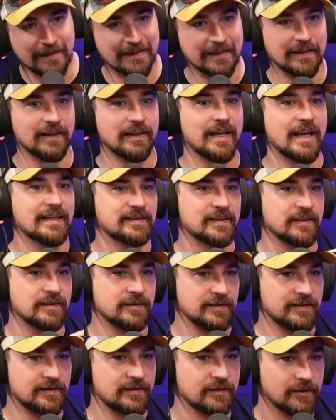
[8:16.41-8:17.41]
it
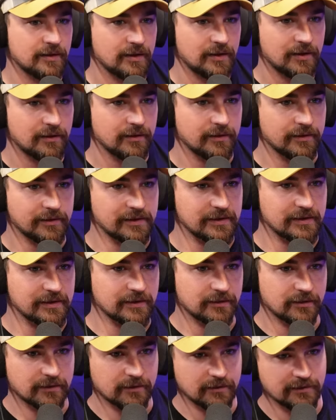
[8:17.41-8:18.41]
lessens
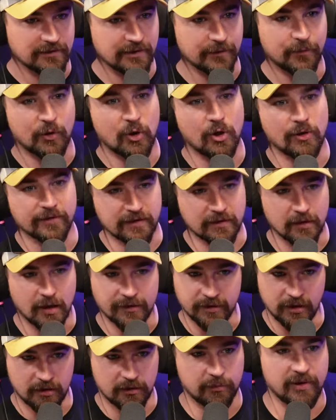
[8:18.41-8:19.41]
the difficulty on
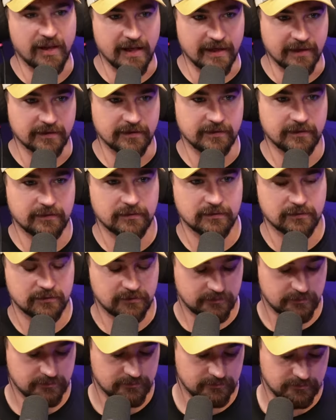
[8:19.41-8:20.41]
the other right. planets. Hey, listen,
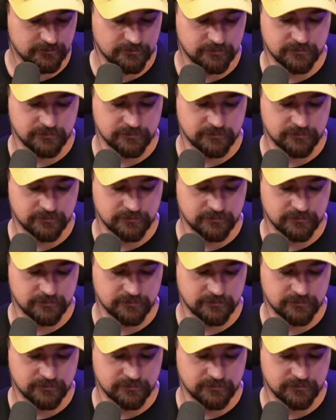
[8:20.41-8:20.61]
man. Um,